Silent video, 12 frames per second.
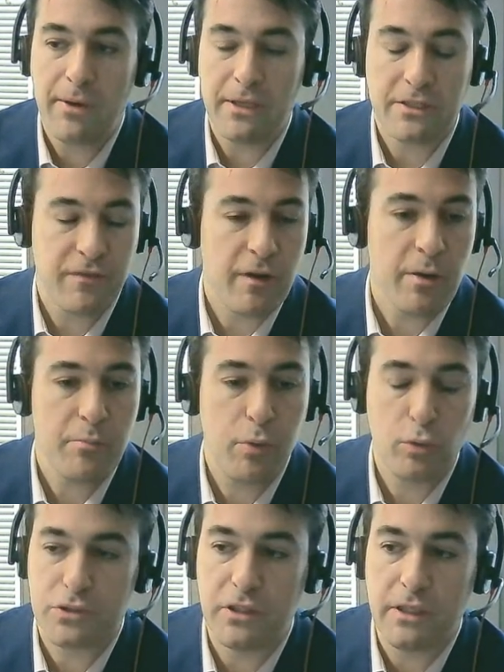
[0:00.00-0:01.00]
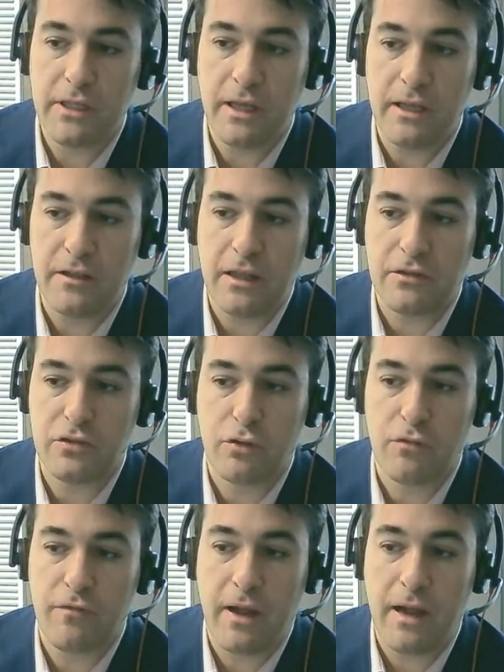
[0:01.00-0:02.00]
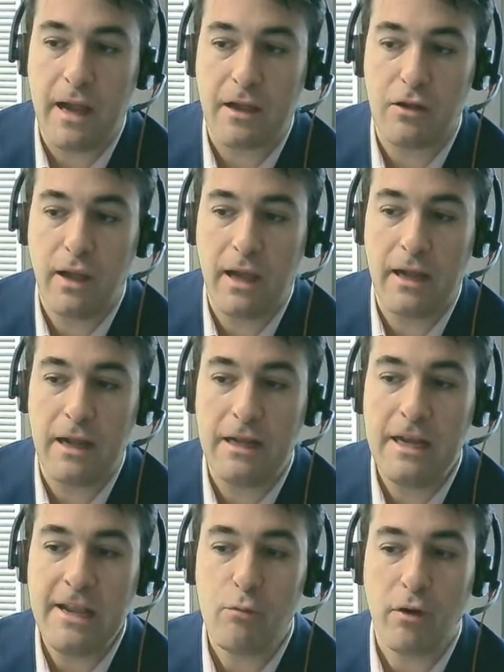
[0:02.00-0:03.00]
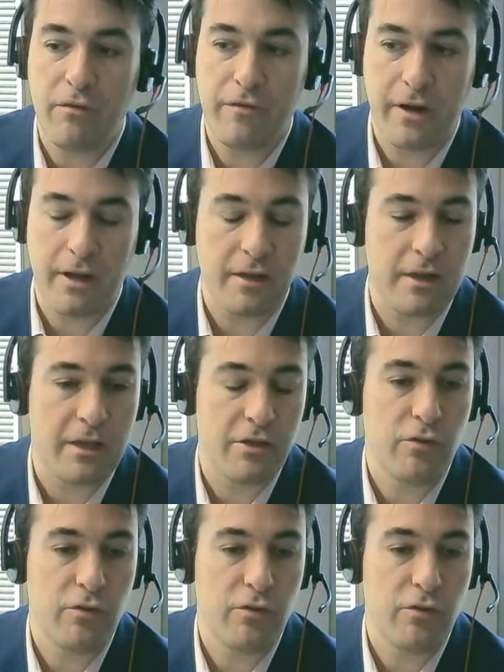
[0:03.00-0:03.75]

but it's very importantly a sort of a lingua franca,